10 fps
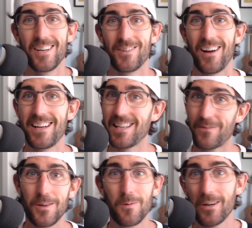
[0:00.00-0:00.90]
Right? If
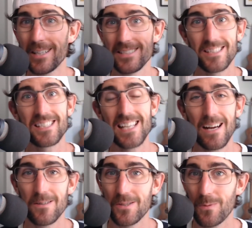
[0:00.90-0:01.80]
you're working 60
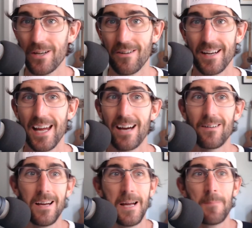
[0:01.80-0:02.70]
hours a week right
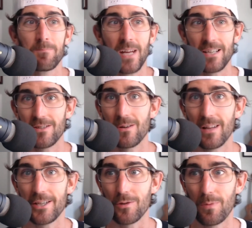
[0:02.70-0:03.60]
now and you don't
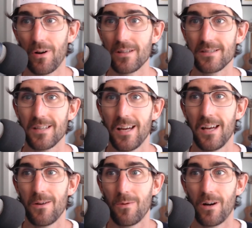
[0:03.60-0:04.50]
like your boss,
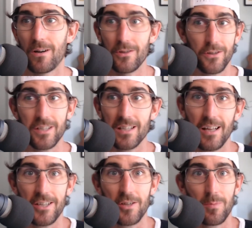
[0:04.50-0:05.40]
well, you're going to
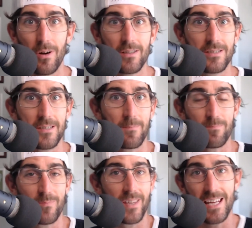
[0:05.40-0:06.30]
like your boss
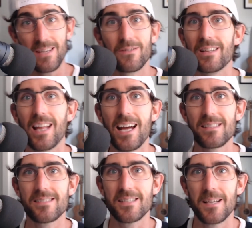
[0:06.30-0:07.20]
even
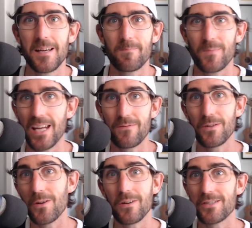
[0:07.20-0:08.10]
less if you
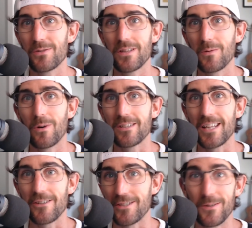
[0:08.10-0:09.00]
don't enjoy the work
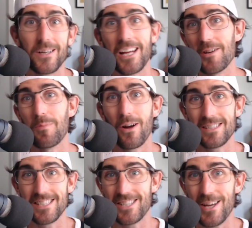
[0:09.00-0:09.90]
that you're doing and your
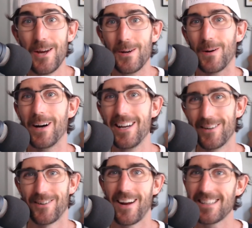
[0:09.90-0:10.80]
boss is you,
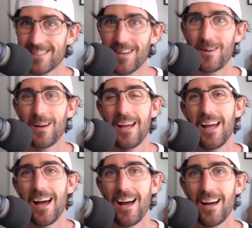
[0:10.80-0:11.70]
right? So
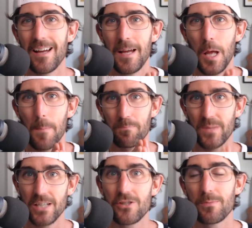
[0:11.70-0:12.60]

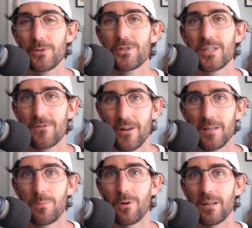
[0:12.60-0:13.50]
distribution is very
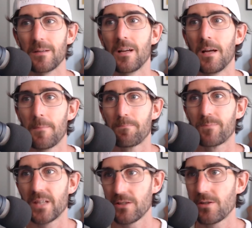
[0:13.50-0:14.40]
important.
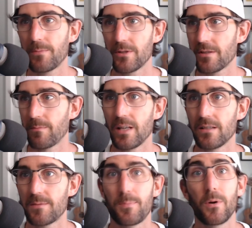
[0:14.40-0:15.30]
Distribution
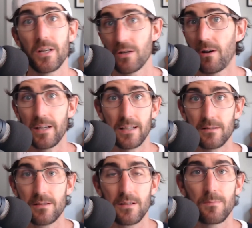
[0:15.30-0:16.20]
means building an
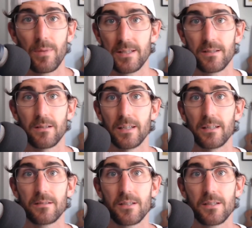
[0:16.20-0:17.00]
audience, basically.